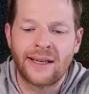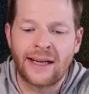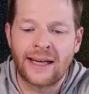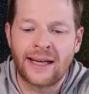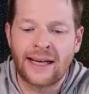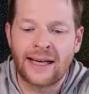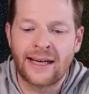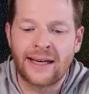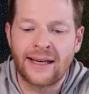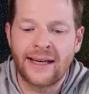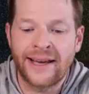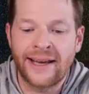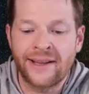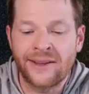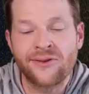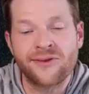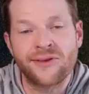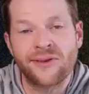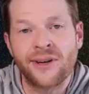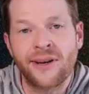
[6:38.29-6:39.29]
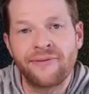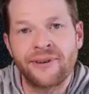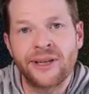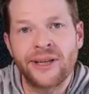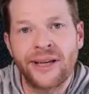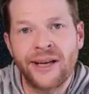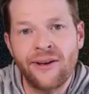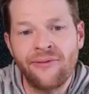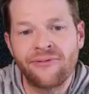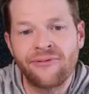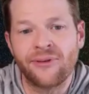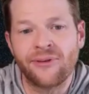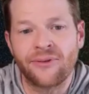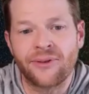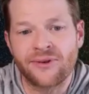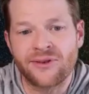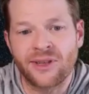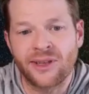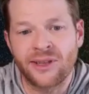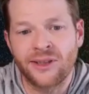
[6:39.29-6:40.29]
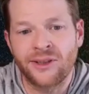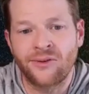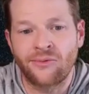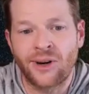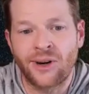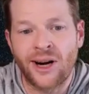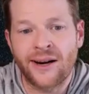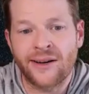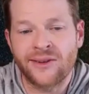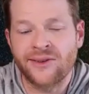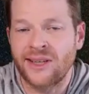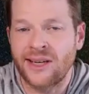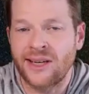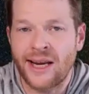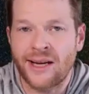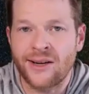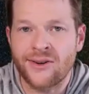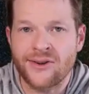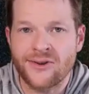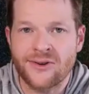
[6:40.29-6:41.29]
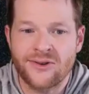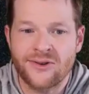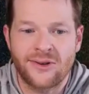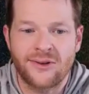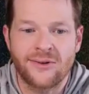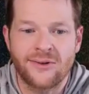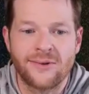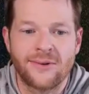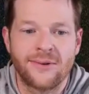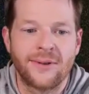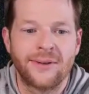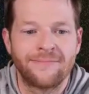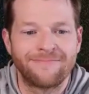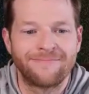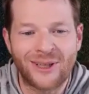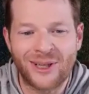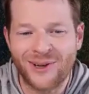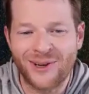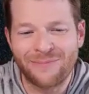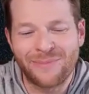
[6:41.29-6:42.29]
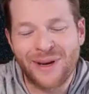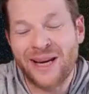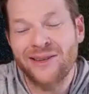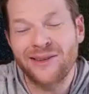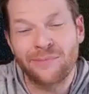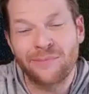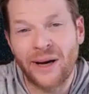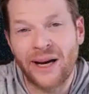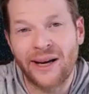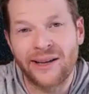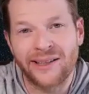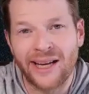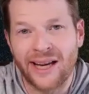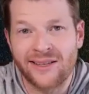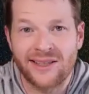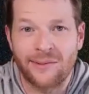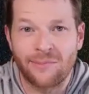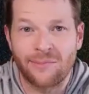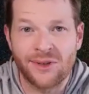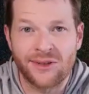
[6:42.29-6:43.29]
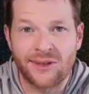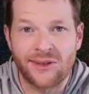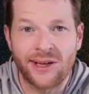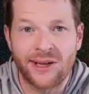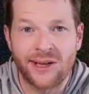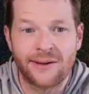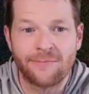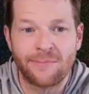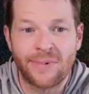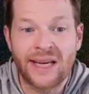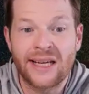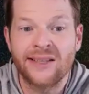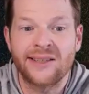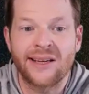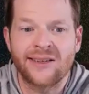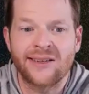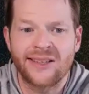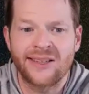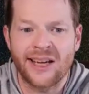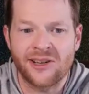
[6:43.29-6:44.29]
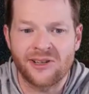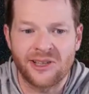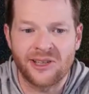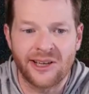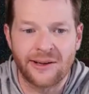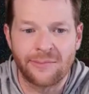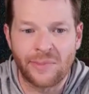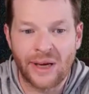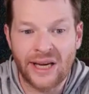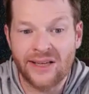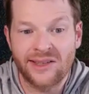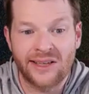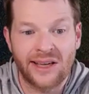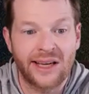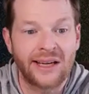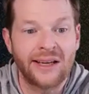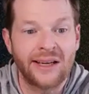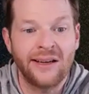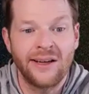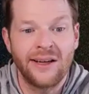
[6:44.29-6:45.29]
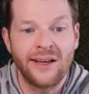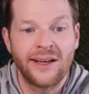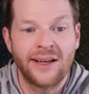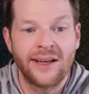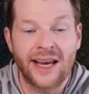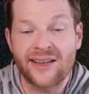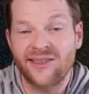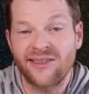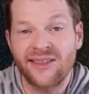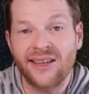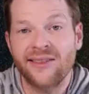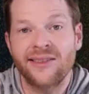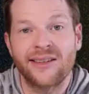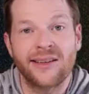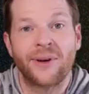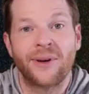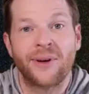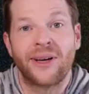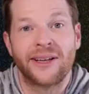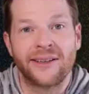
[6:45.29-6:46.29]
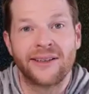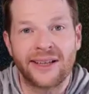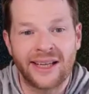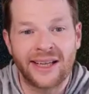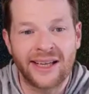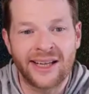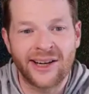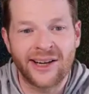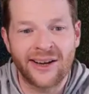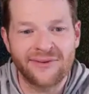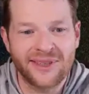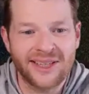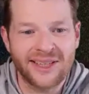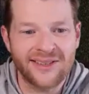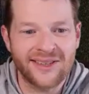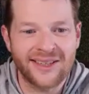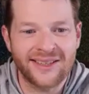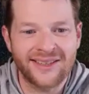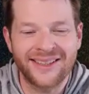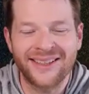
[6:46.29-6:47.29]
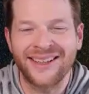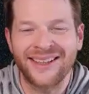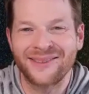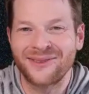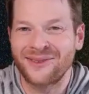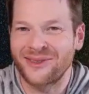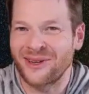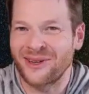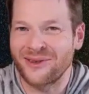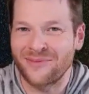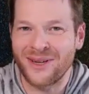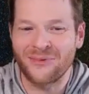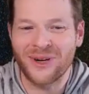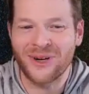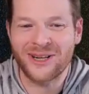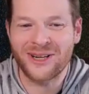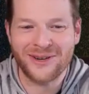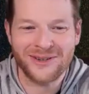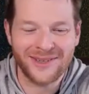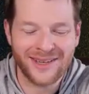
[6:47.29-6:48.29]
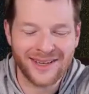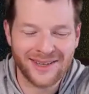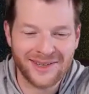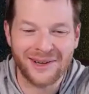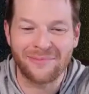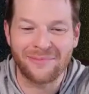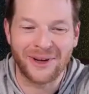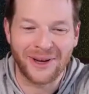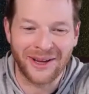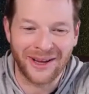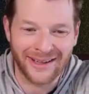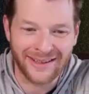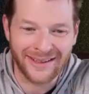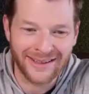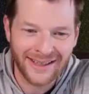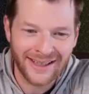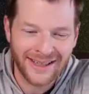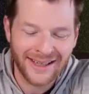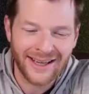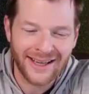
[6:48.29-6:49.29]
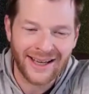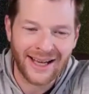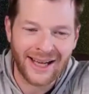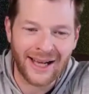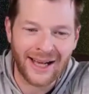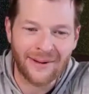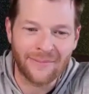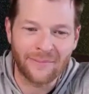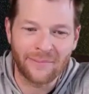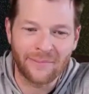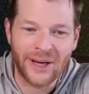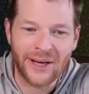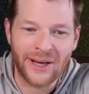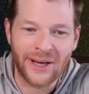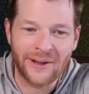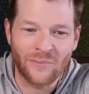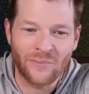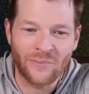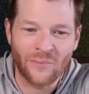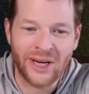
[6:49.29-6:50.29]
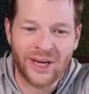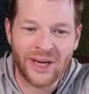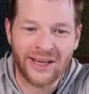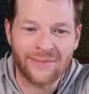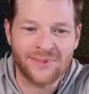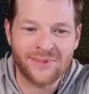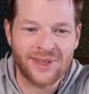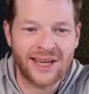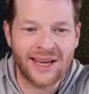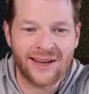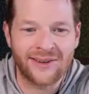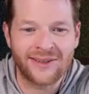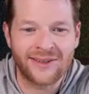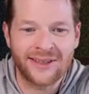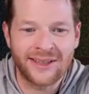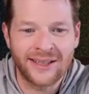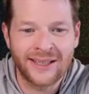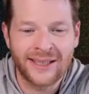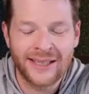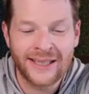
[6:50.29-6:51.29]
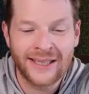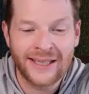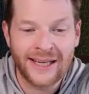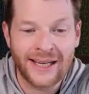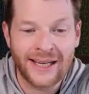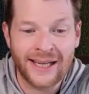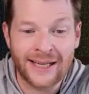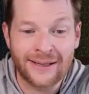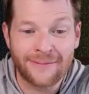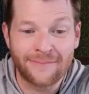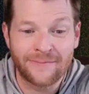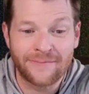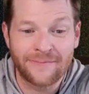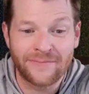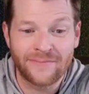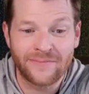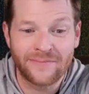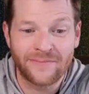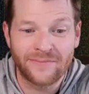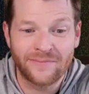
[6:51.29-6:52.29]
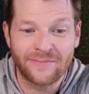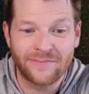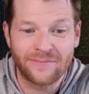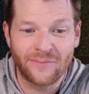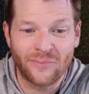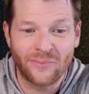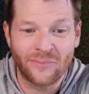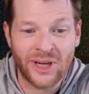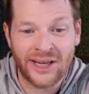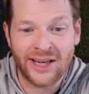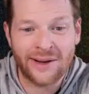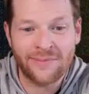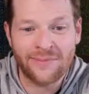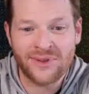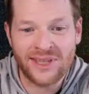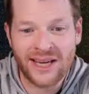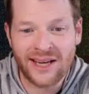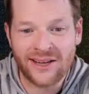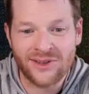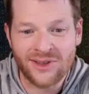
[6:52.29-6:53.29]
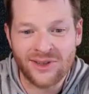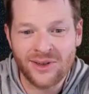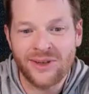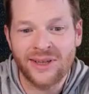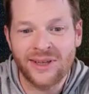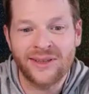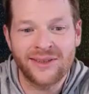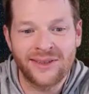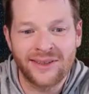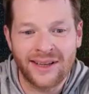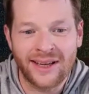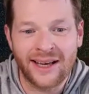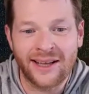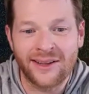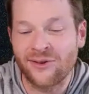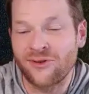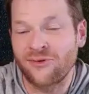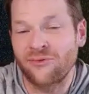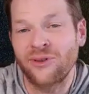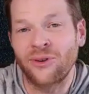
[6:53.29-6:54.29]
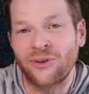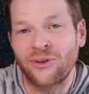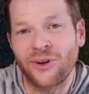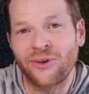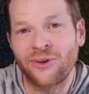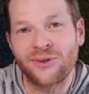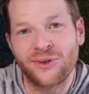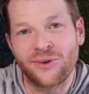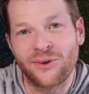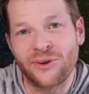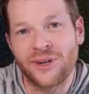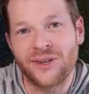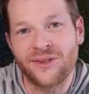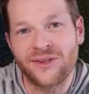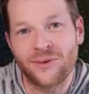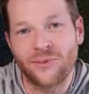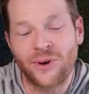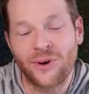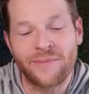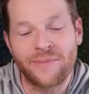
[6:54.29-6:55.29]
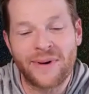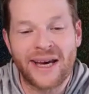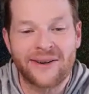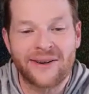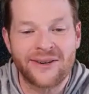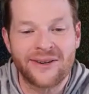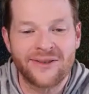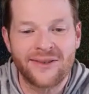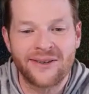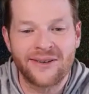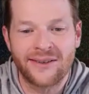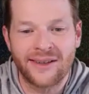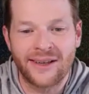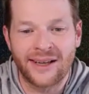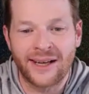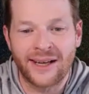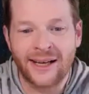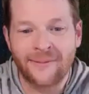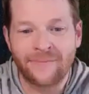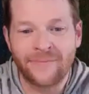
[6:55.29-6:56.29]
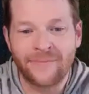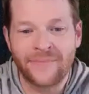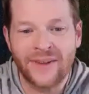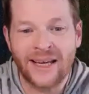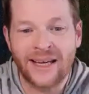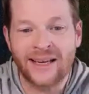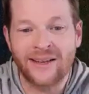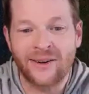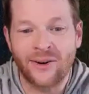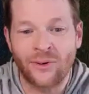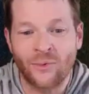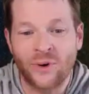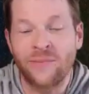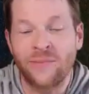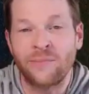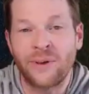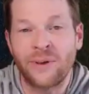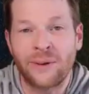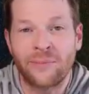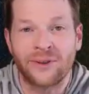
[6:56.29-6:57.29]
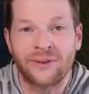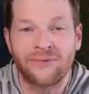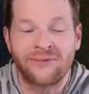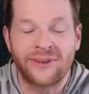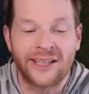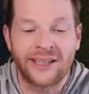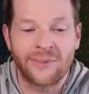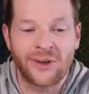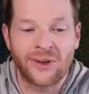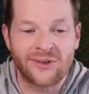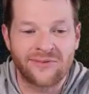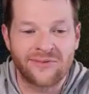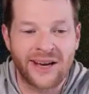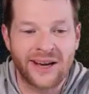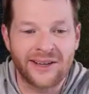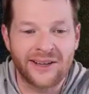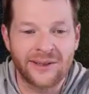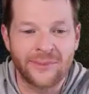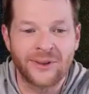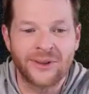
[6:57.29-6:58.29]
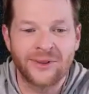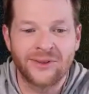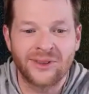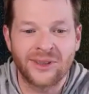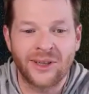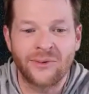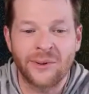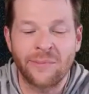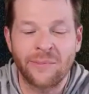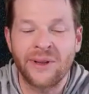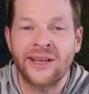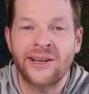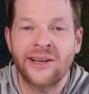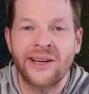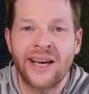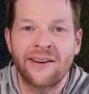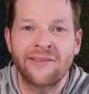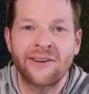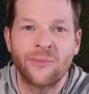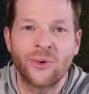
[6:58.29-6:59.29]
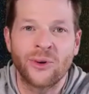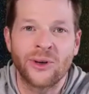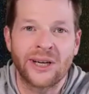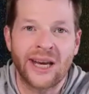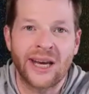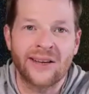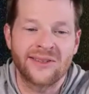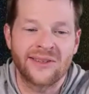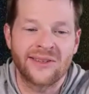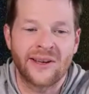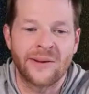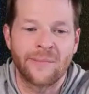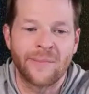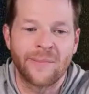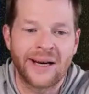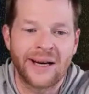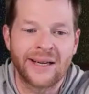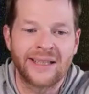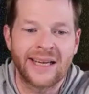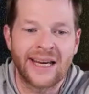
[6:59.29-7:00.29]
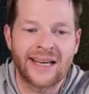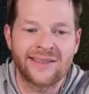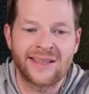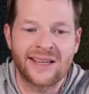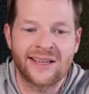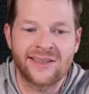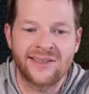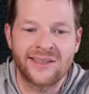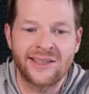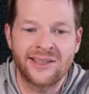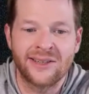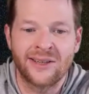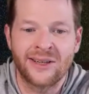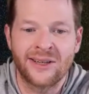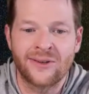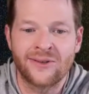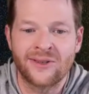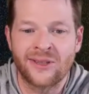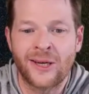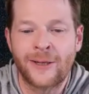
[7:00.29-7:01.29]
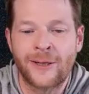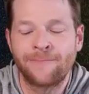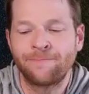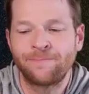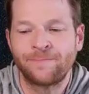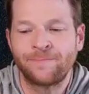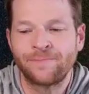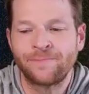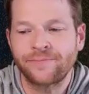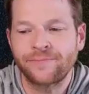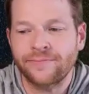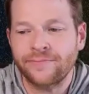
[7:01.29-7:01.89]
And those are all very helpful. Those are good rocks and anchors to, base a podcast episode on, base a session on, base a system on, an off season, winter system on. But when it comes down to it, those real growth stories are what matters, and are what people are finding most valuable. So we plan on having more guests on the podcast as the year goes on.